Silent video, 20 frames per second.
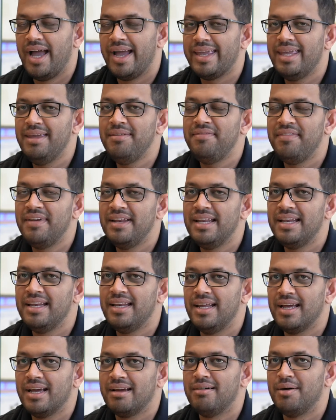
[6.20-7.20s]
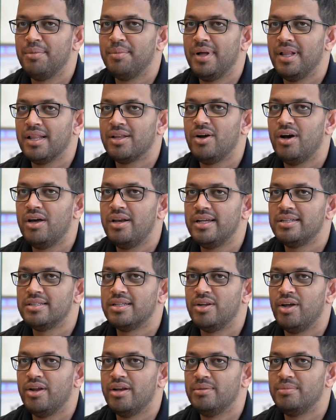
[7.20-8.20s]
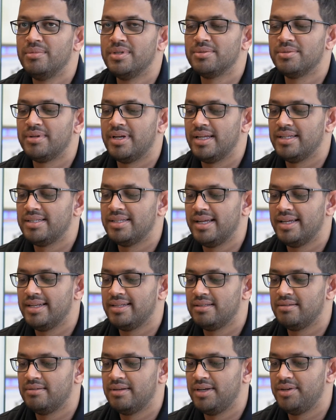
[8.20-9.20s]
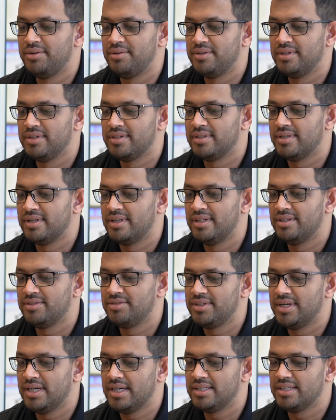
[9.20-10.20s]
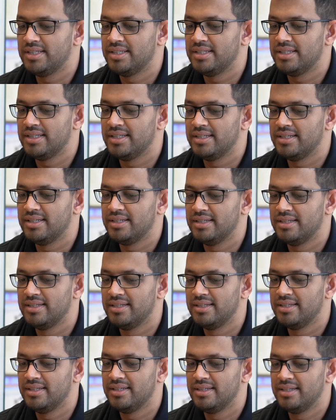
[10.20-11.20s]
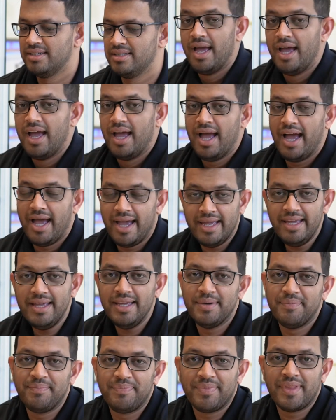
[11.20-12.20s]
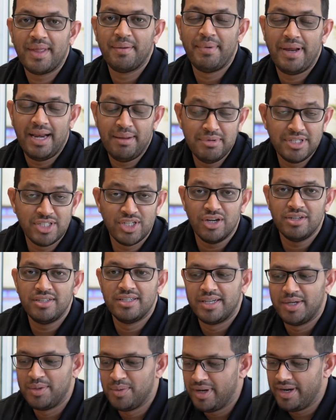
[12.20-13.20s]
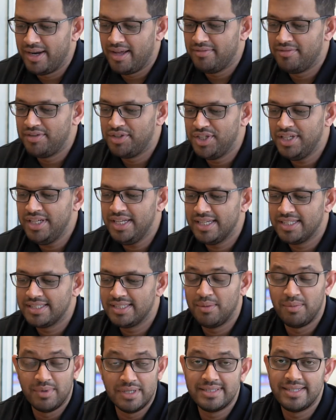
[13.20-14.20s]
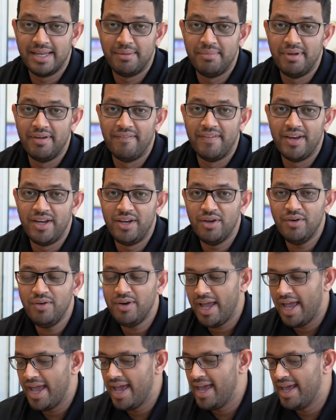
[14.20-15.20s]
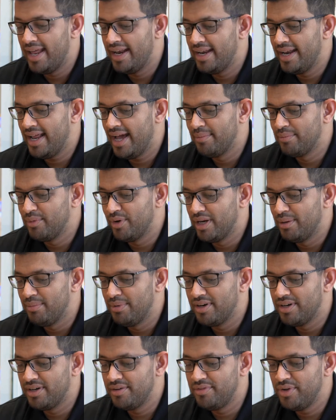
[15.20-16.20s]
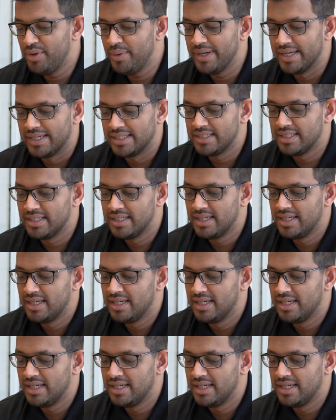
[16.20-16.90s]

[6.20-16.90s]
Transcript: I keep feeling like I'm Alcoholics Anonymous when I say it and I do this introduction thing. Hi, my name is Dr. Ridwan Hafiji. Someone sent me a video and I'm going to be reviewing it.